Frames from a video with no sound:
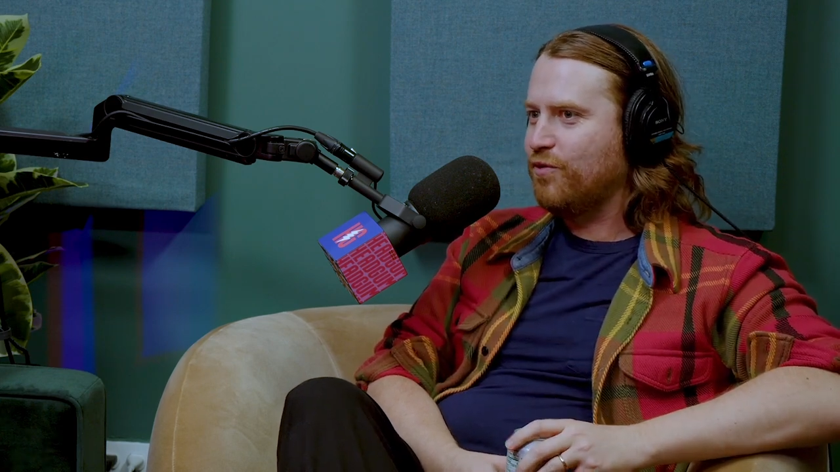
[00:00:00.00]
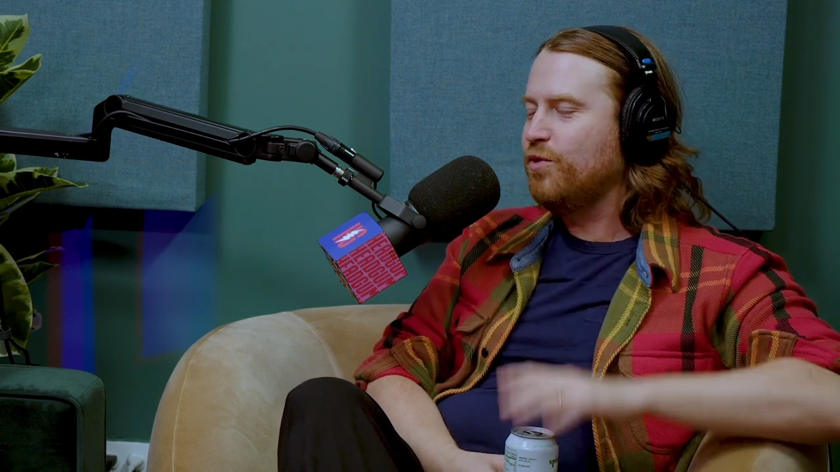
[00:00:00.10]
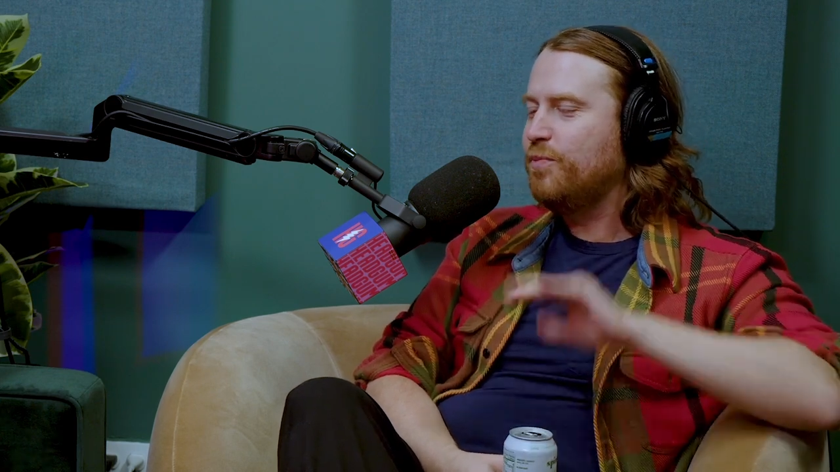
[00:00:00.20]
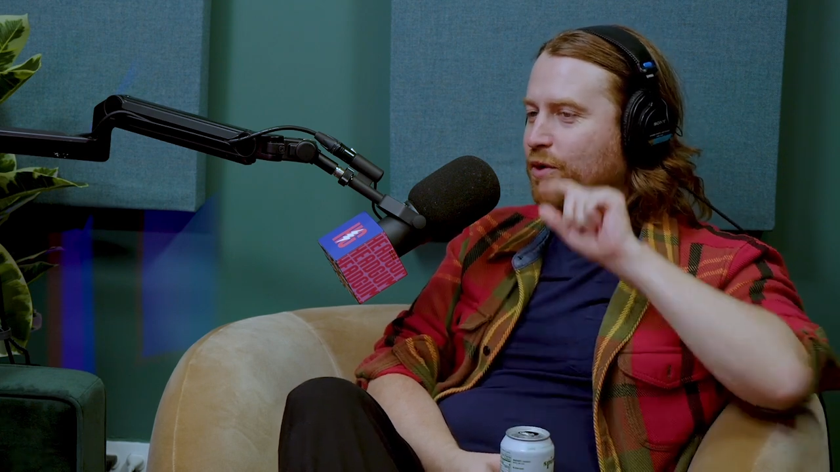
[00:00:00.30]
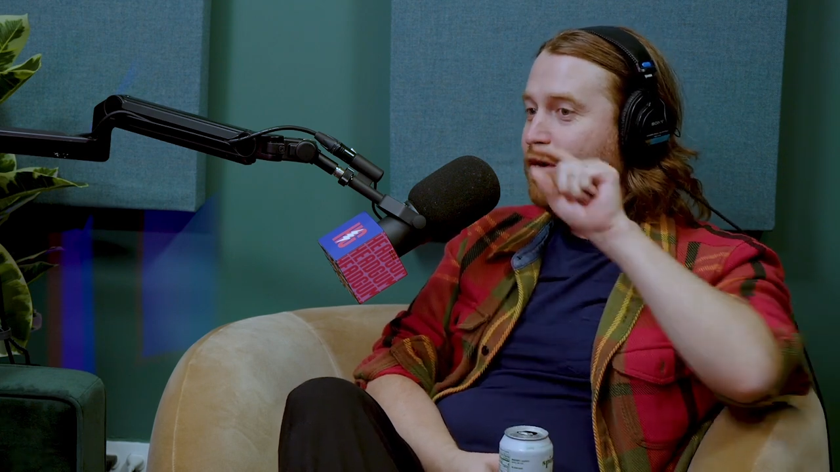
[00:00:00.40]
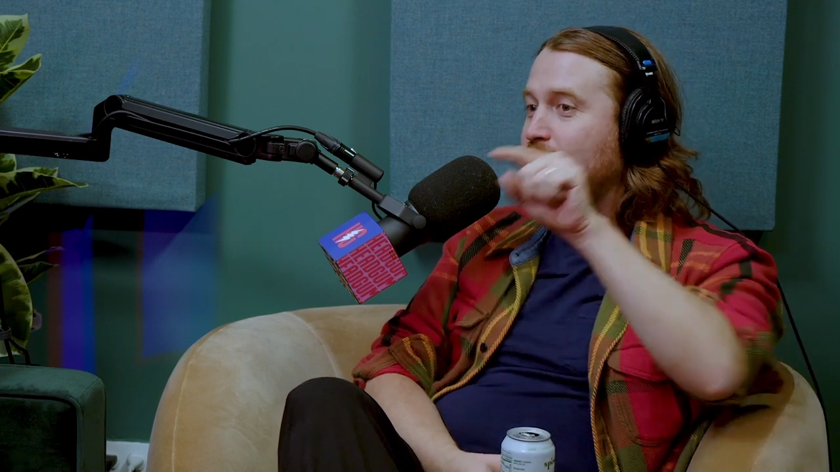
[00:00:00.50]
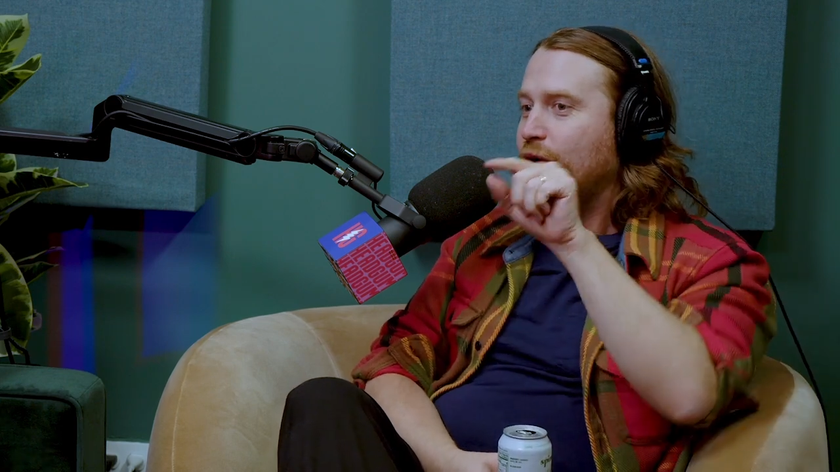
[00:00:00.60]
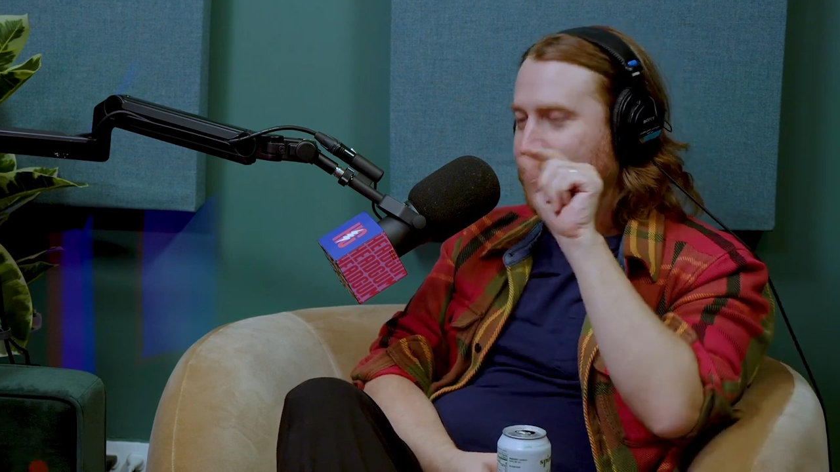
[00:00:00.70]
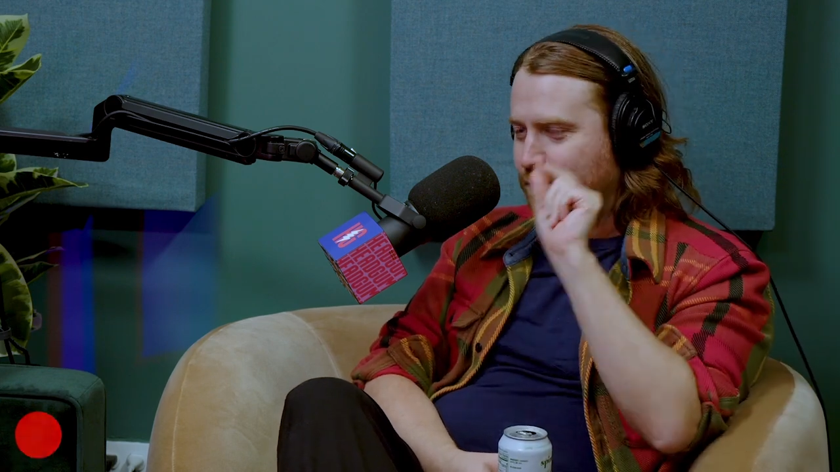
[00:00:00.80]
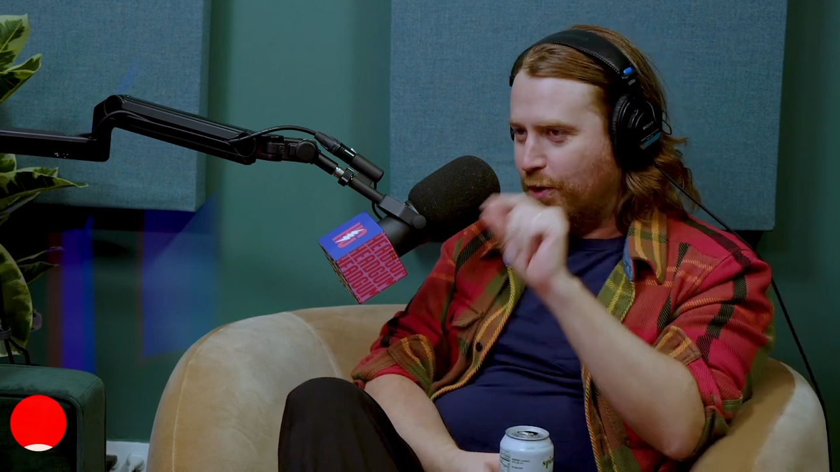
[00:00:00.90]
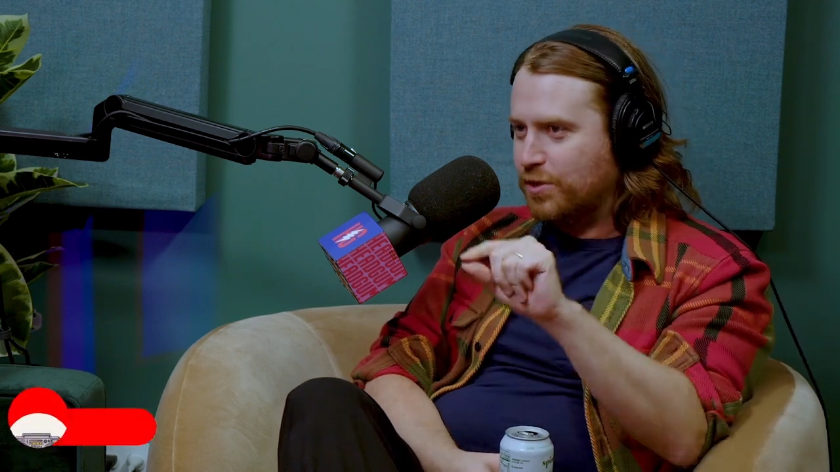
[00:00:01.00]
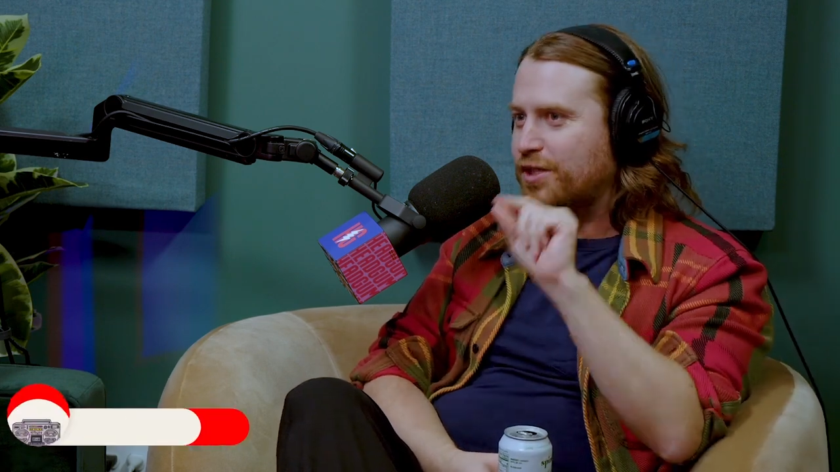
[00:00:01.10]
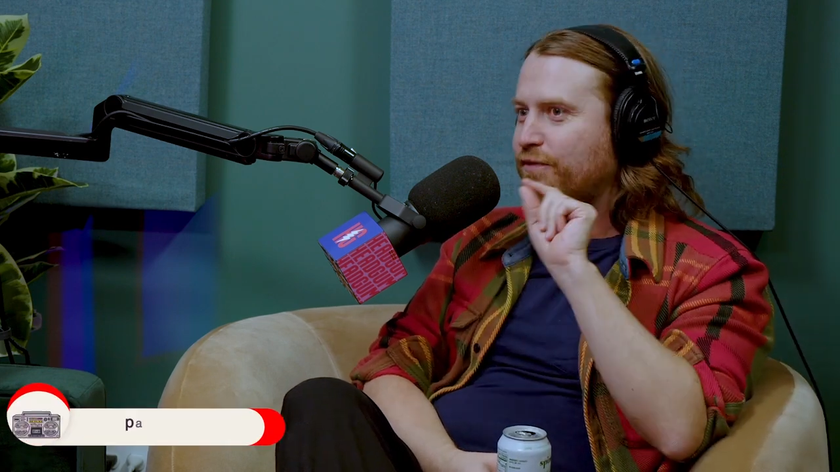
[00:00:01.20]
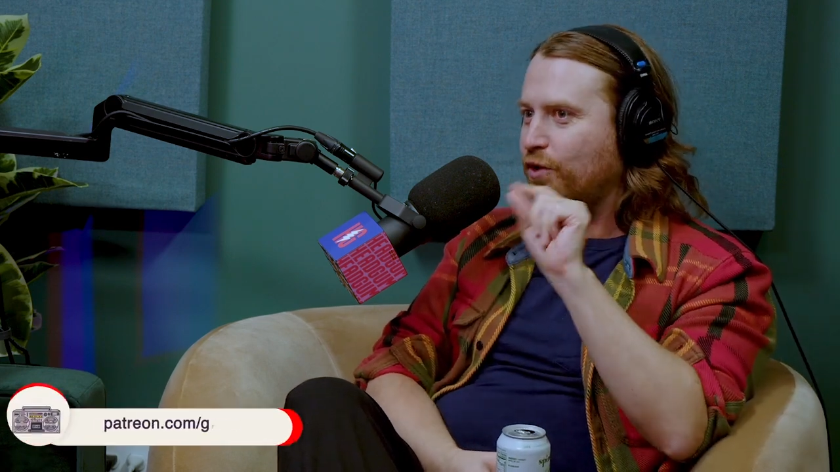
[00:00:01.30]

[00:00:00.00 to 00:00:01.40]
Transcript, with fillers: when we put, let's post the